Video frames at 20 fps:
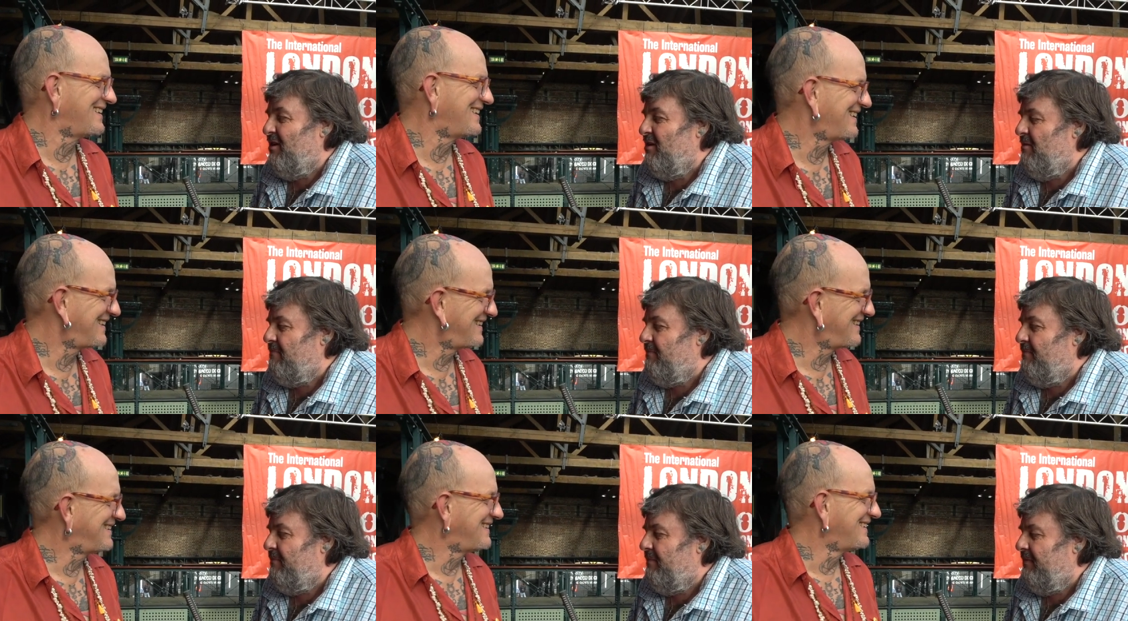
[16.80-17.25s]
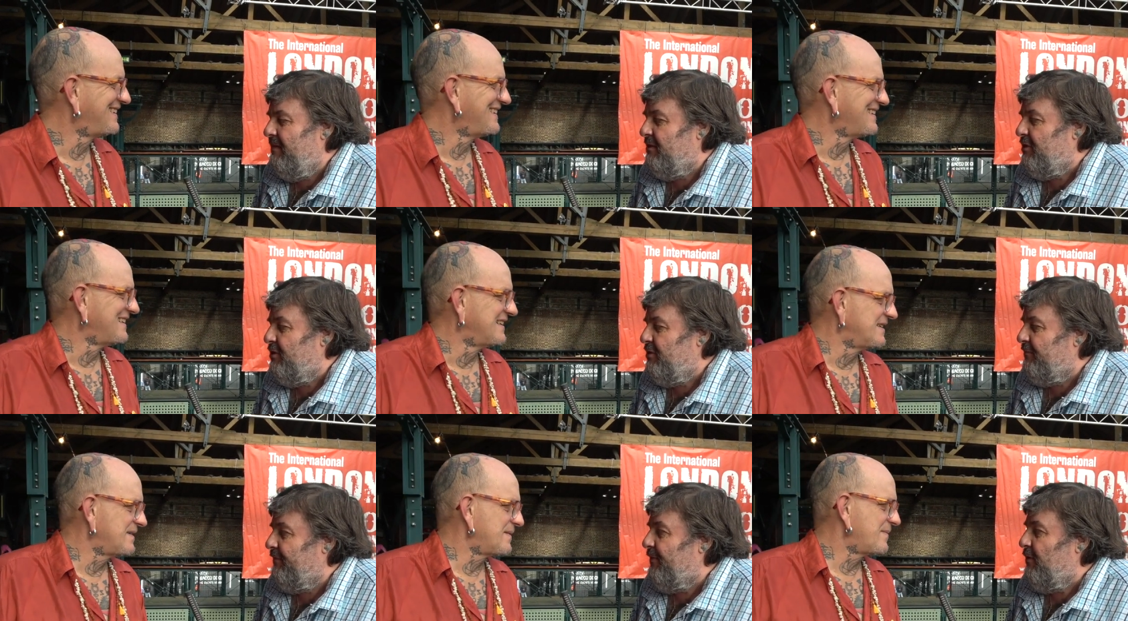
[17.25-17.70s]
Speaker 1: uh,
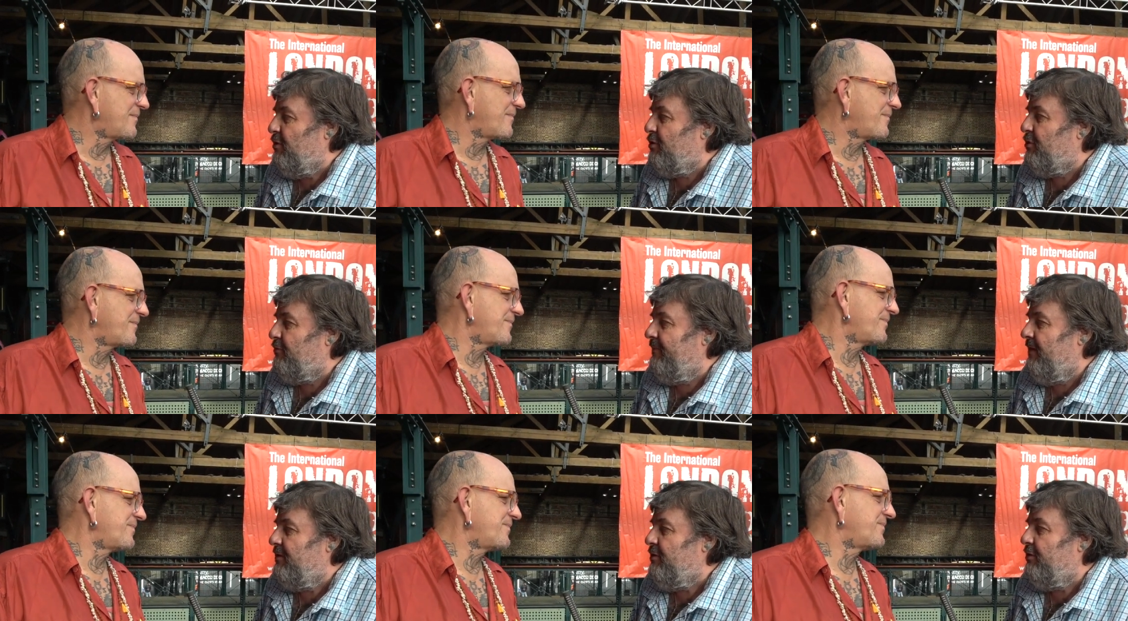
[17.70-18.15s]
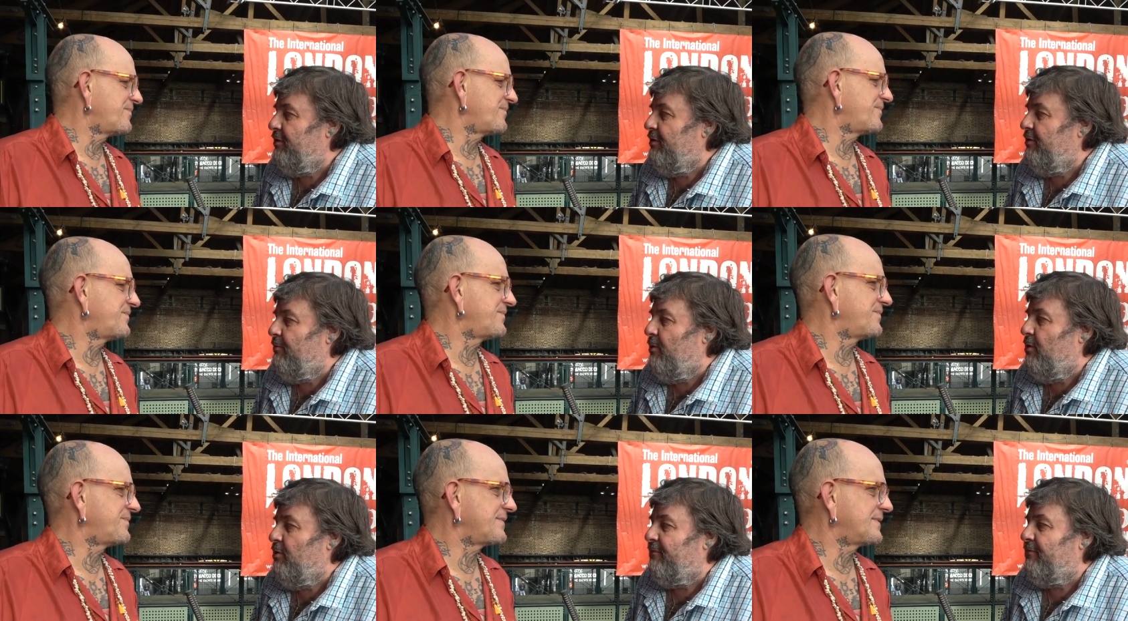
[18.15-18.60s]
this is the first convention
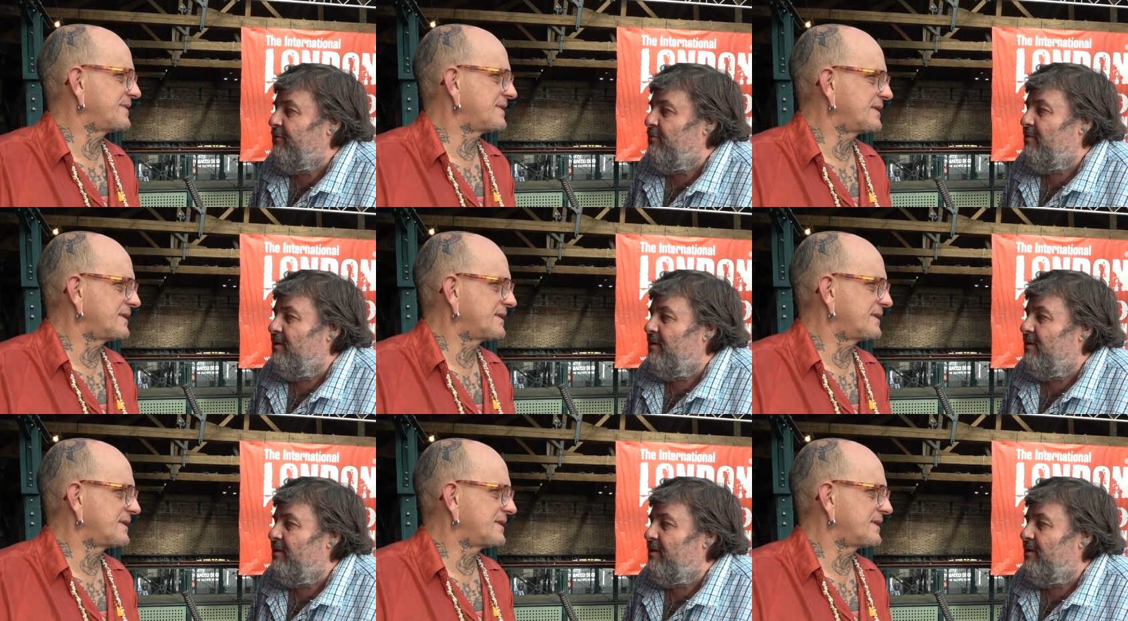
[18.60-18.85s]
you worked for a